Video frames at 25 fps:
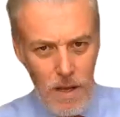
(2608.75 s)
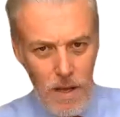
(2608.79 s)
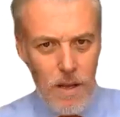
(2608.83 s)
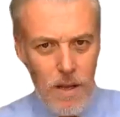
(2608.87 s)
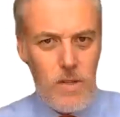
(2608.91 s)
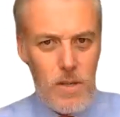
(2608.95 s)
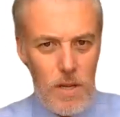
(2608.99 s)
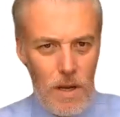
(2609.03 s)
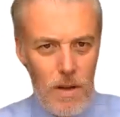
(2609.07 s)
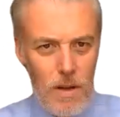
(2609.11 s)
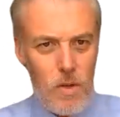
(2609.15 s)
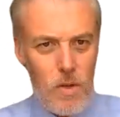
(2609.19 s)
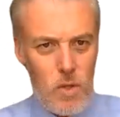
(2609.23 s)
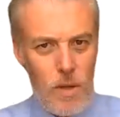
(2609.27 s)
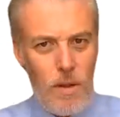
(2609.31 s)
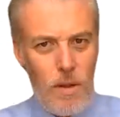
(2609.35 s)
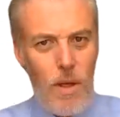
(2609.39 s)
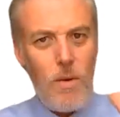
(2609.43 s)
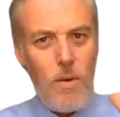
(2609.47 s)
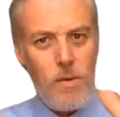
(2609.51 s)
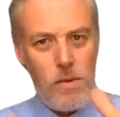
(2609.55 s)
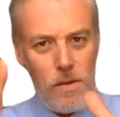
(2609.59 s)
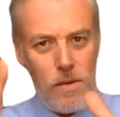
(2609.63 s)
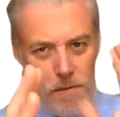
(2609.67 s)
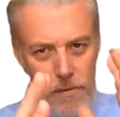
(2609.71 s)
to
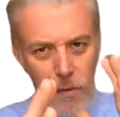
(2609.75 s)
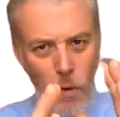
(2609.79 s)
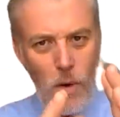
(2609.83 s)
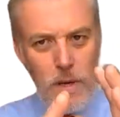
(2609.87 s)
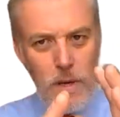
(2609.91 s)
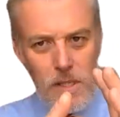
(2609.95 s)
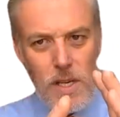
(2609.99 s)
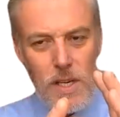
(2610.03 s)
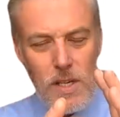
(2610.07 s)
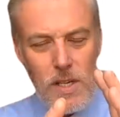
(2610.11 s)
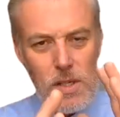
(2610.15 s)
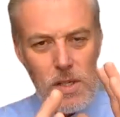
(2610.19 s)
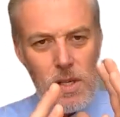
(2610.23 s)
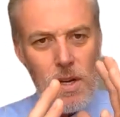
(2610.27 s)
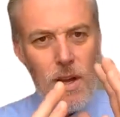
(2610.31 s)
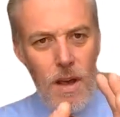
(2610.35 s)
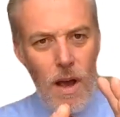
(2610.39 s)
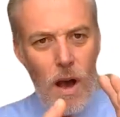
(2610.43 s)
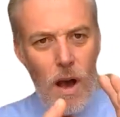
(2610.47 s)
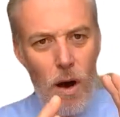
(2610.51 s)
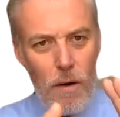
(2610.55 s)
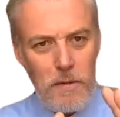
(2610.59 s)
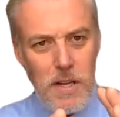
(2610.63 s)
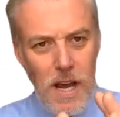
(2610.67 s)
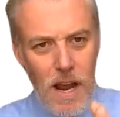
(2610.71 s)
those voices
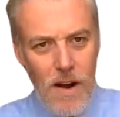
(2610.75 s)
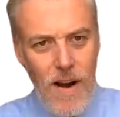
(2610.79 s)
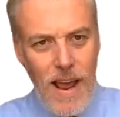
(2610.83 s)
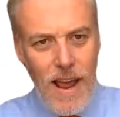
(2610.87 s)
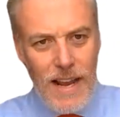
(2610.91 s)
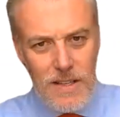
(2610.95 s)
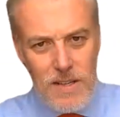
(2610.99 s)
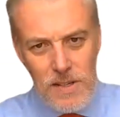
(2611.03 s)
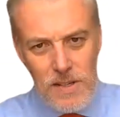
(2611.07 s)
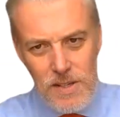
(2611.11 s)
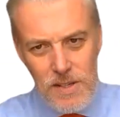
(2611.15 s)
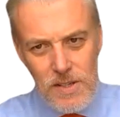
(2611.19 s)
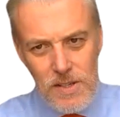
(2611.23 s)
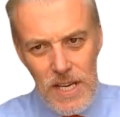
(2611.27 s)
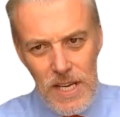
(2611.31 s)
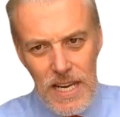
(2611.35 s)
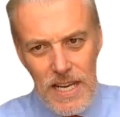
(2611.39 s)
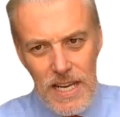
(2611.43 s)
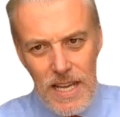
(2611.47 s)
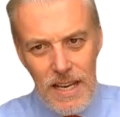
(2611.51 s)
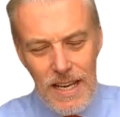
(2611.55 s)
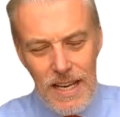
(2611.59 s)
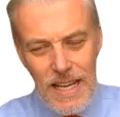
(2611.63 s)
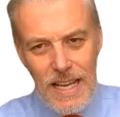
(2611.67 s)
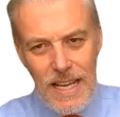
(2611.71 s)
of directors and
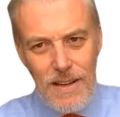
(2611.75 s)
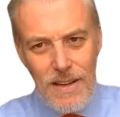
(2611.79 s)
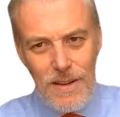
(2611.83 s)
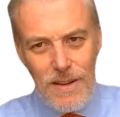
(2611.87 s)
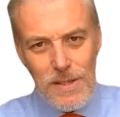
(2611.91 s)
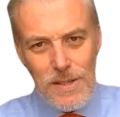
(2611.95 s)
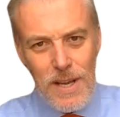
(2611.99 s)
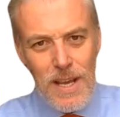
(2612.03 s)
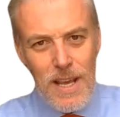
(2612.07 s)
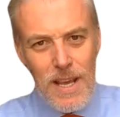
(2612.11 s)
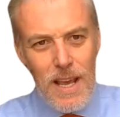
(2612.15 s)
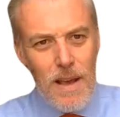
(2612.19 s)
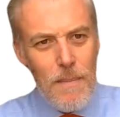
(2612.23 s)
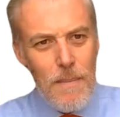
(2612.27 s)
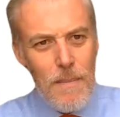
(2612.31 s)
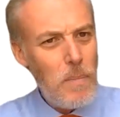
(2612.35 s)
senior leaders.